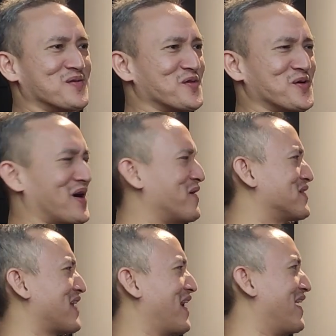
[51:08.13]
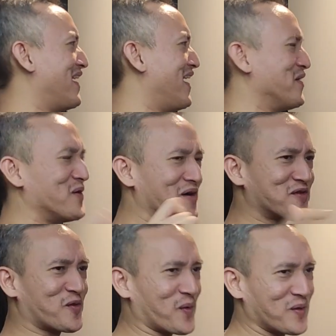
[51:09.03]
So I was like,
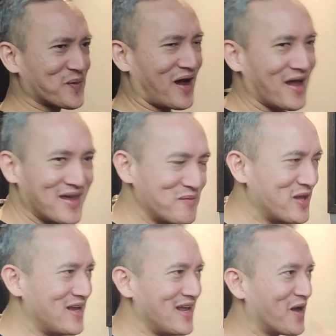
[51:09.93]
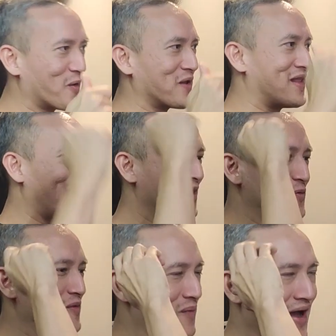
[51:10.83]
after talking I got on the line
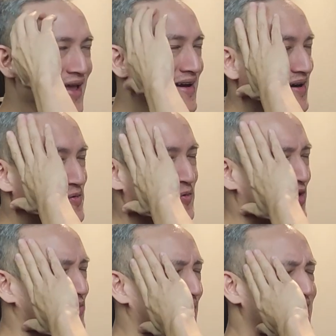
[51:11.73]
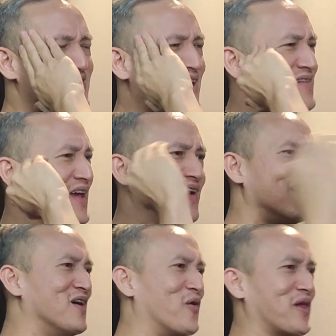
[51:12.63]
with my rewards manager, and I was like,
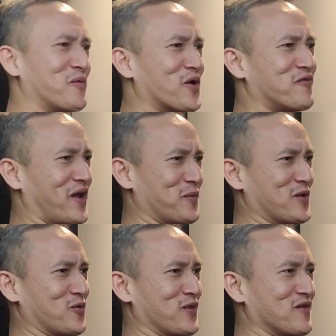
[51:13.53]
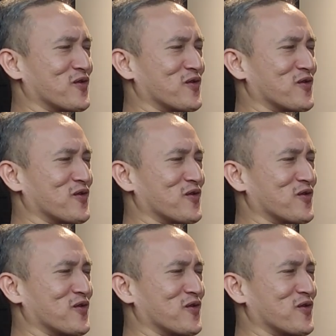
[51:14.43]
okay, we've got to find a way to do this.